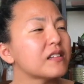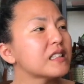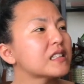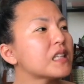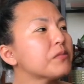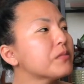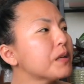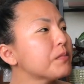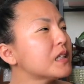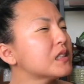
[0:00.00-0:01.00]
Like some of my
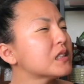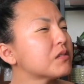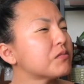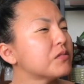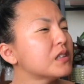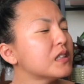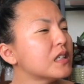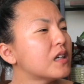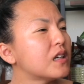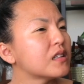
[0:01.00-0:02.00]
plants are
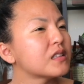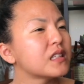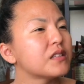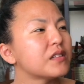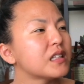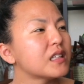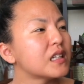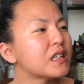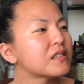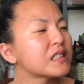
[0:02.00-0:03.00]
really ugly right
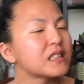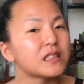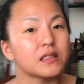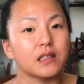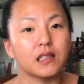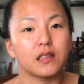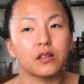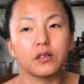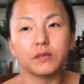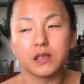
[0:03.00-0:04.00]
now because the
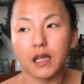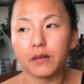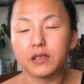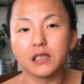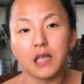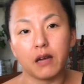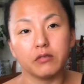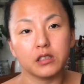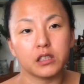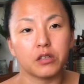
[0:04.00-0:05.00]
thrips damaged. I
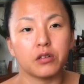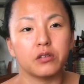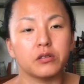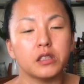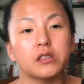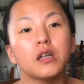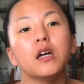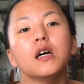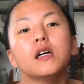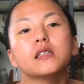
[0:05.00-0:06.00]
will show you
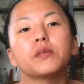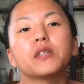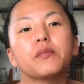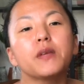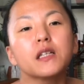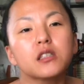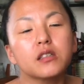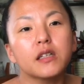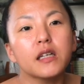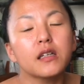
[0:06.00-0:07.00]
some of the
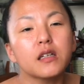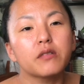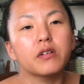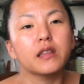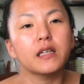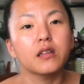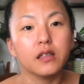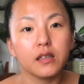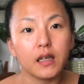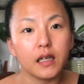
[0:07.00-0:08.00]
picture here what they
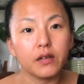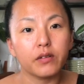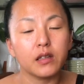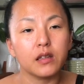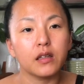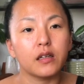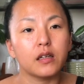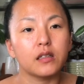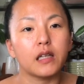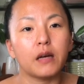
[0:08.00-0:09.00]
look like when they
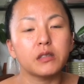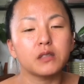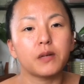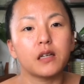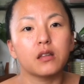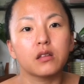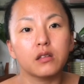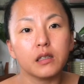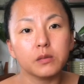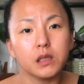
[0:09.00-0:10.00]
are damaged by
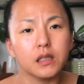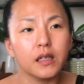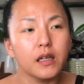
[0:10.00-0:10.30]
thrips.